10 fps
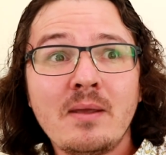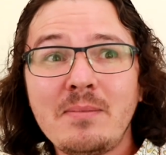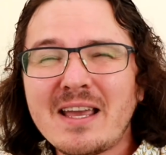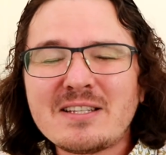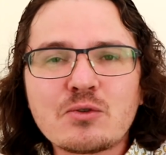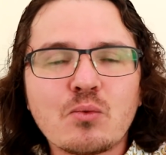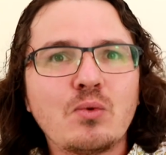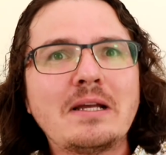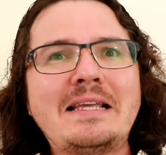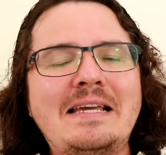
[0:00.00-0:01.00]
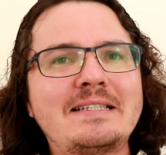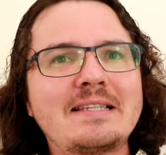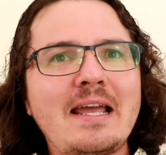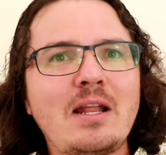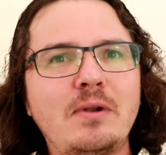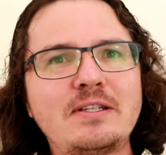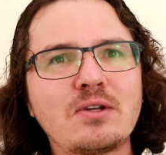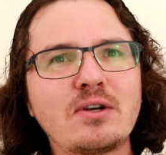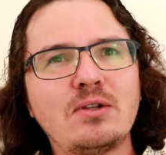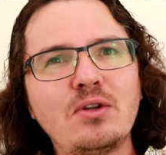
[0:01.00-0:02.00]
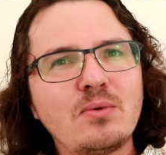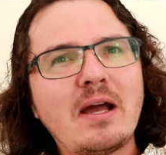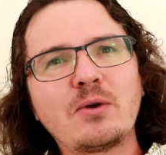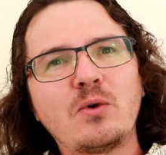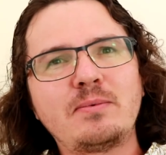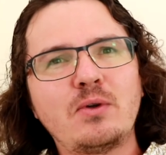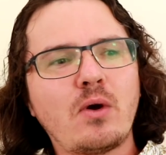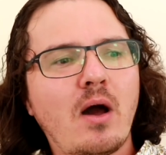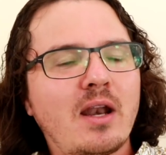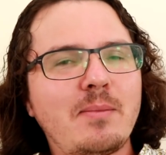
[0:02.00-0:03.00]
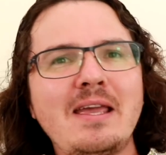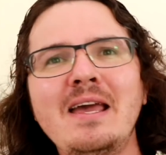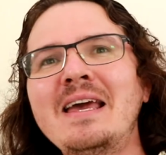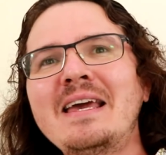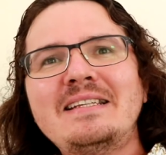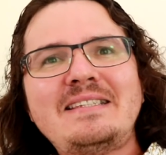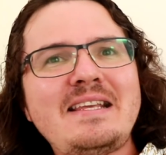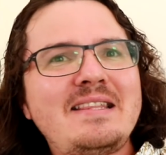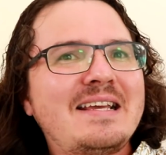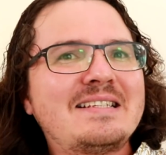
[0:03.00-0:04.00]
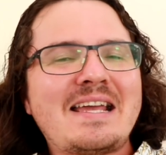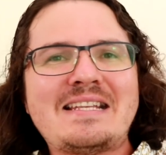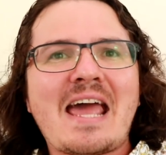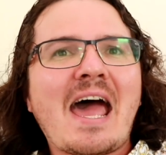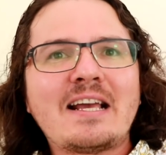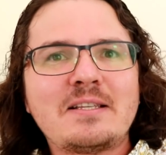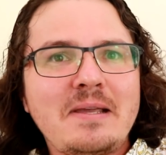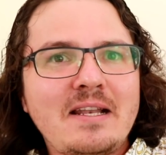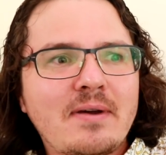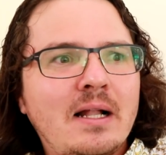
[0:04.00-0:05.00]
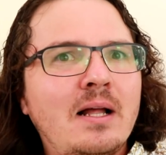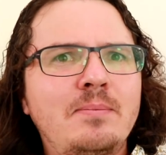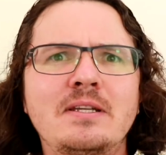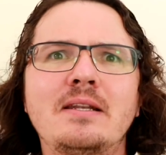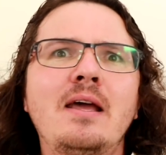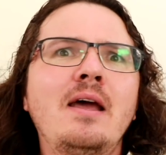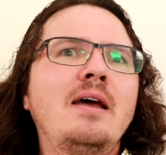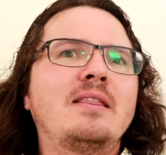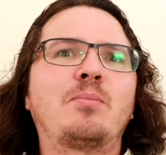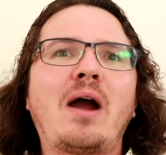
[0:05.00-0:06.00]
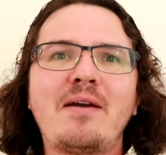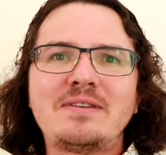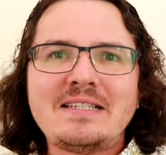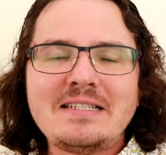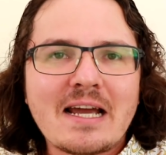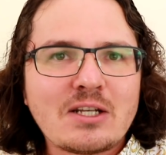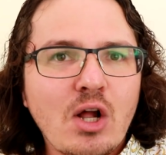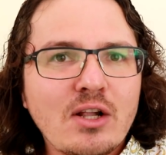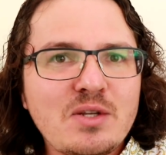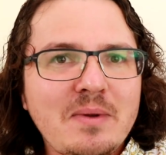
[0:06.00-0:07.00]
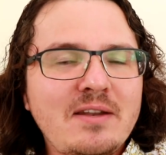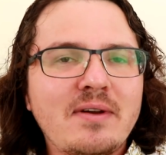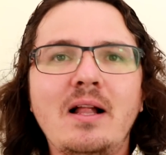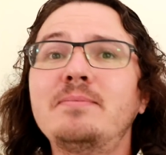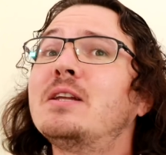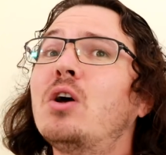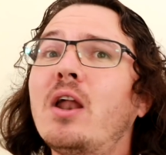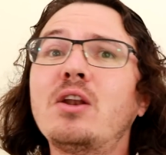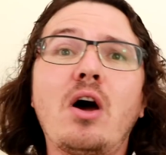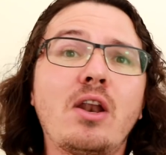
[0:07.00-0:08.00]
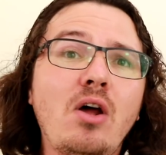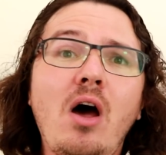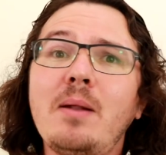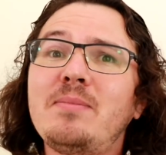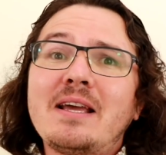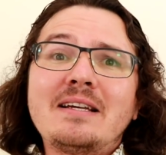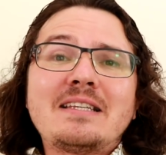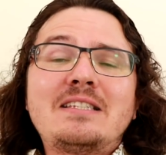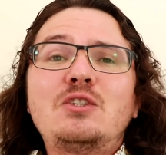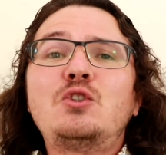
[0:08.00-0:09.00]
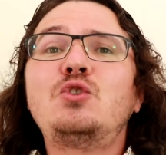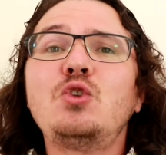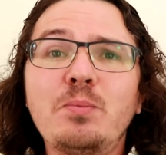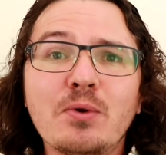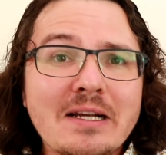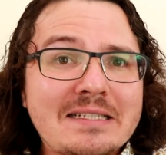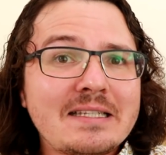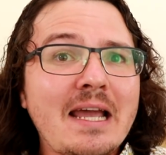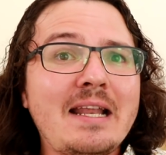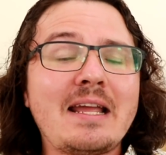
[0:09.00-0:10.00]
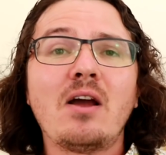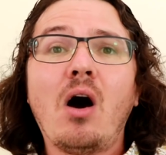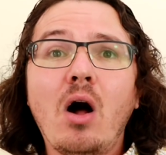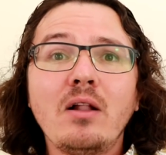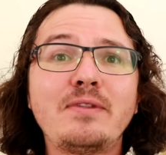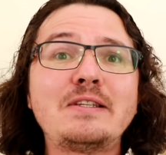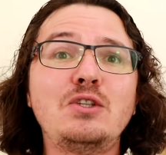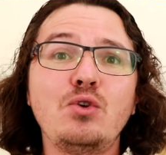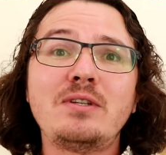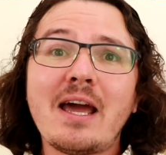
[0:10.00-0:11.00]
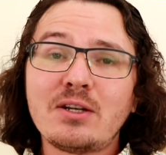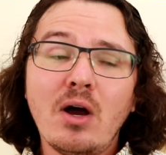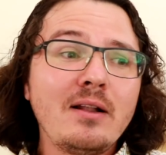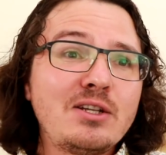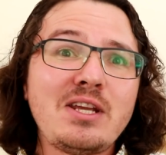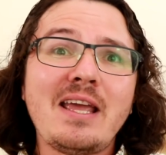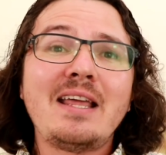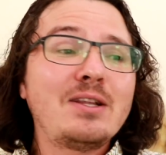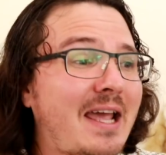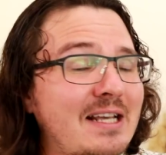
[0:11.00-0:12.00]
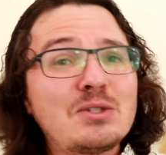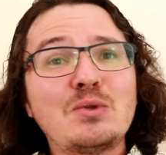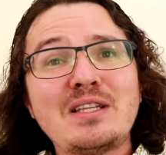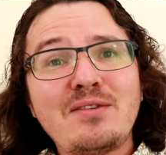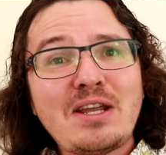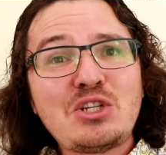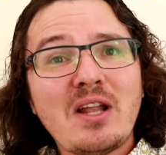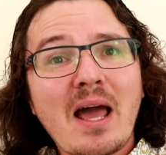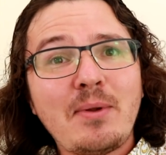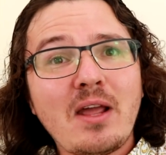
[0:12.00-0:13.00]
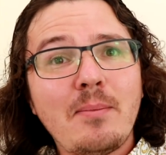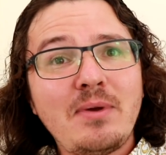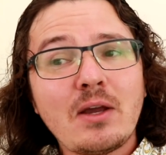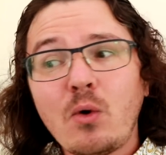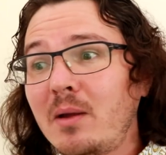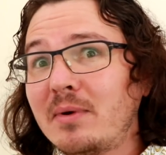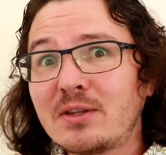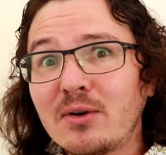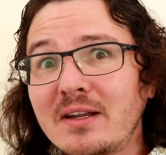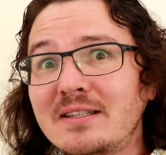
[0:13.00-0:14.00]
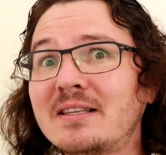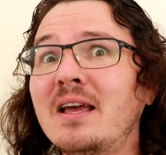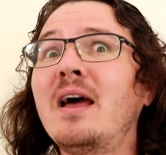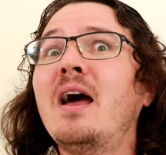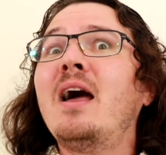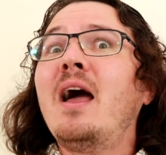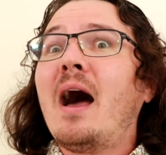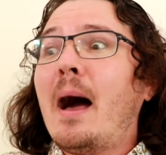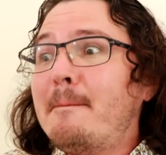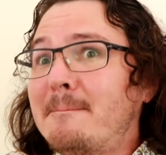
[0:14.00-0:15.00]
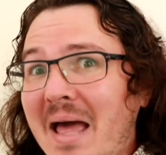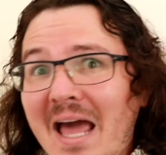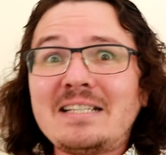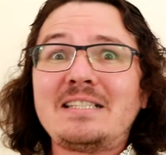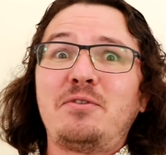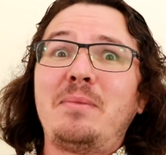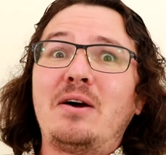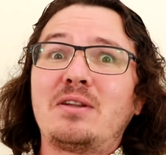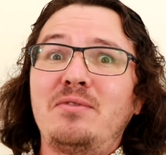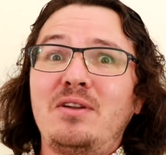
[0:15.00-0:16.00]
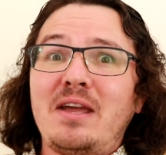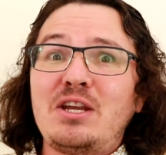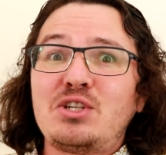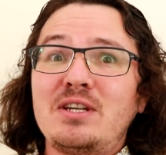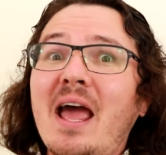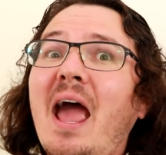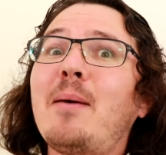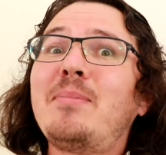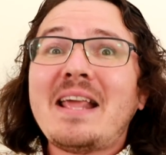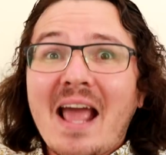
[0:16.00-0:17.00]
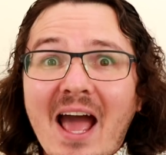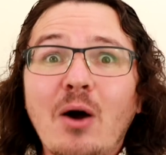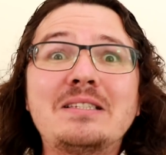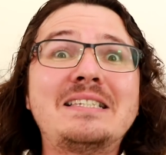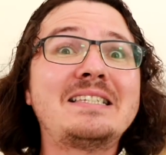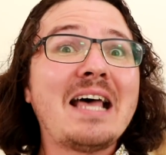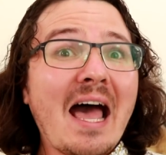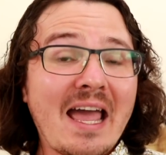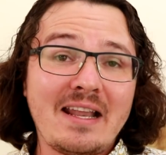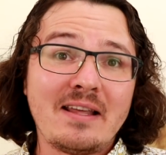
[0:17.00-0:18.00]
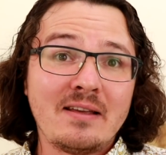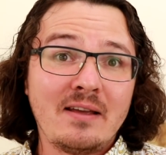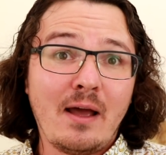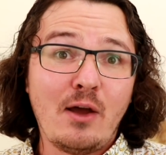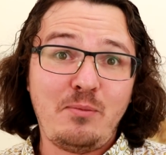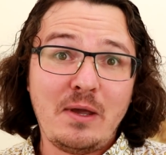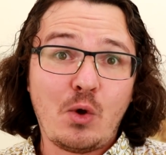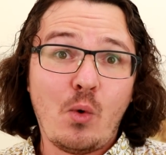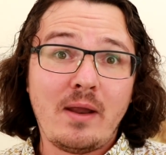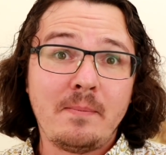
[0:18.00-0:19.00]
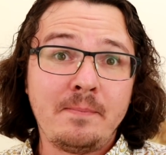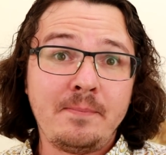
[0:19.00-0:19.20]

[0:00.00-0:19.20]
Because it's really exciting when you start to look around the crypto economy, see things like DAGs being developed and the privacy technology being developed and on and on and on, because it's super exciting, all of this new technology. And yes, there is innovation happening on Bitcoin, but there is a massive amount of innovation happening outside of Bitcoin.